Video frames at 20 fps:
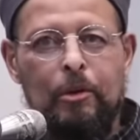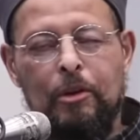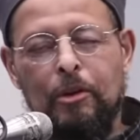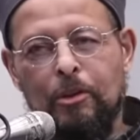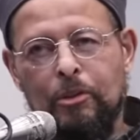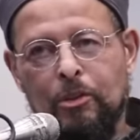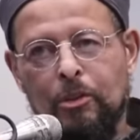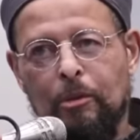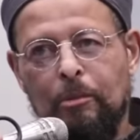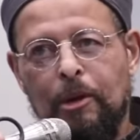
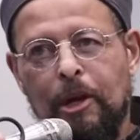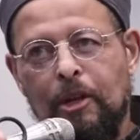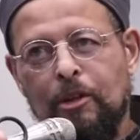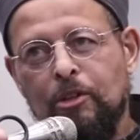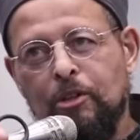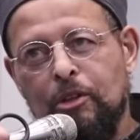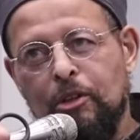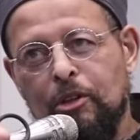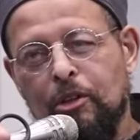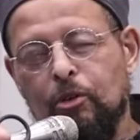because the
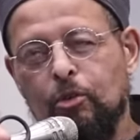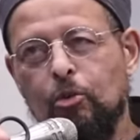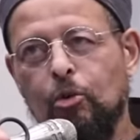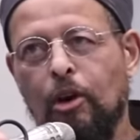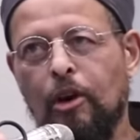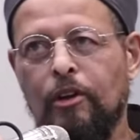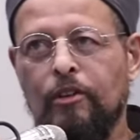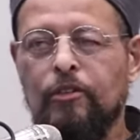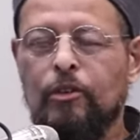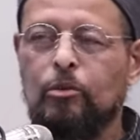masjid in
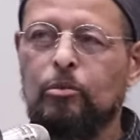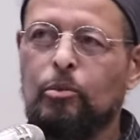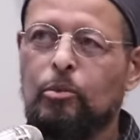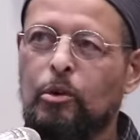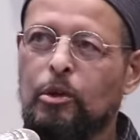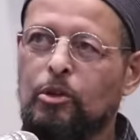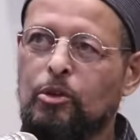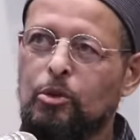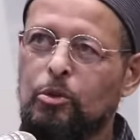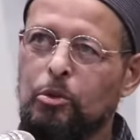New
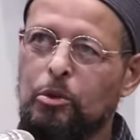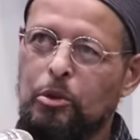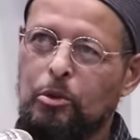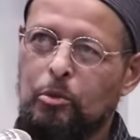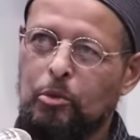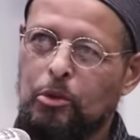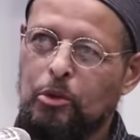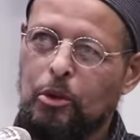Haven, we went to it,